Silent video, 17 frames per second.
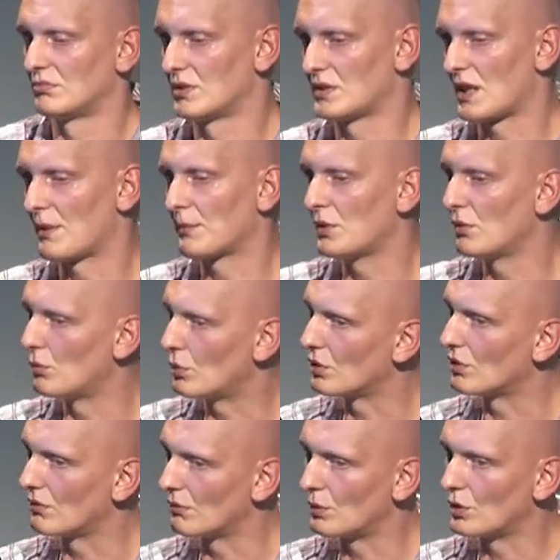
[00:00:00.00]
something
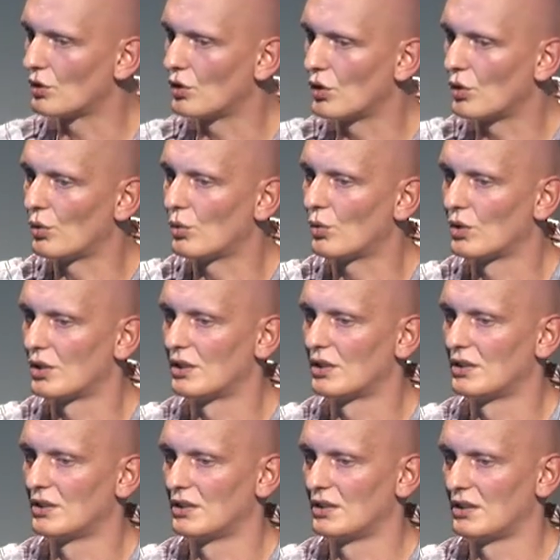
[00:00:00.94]
will, will go
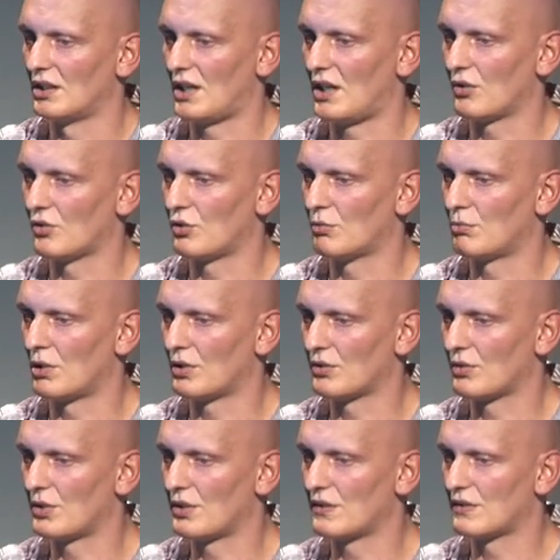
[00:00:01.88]
out of
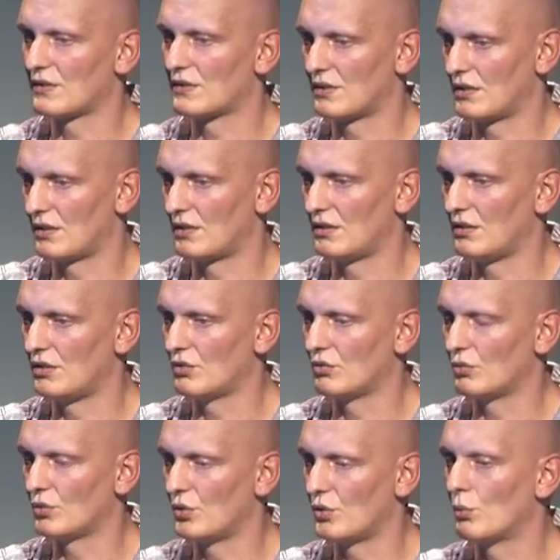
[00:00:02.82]
boundaries and
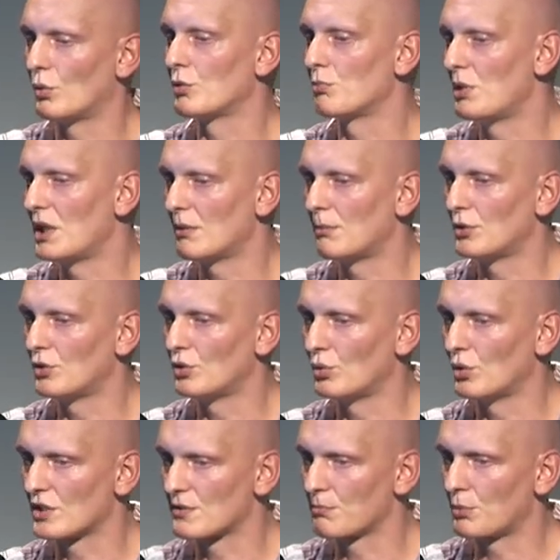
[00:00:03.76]
you you won't be able
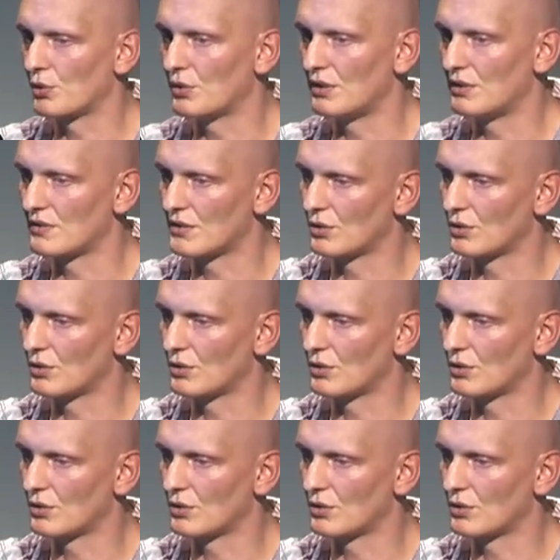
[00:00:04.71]
to exploit it.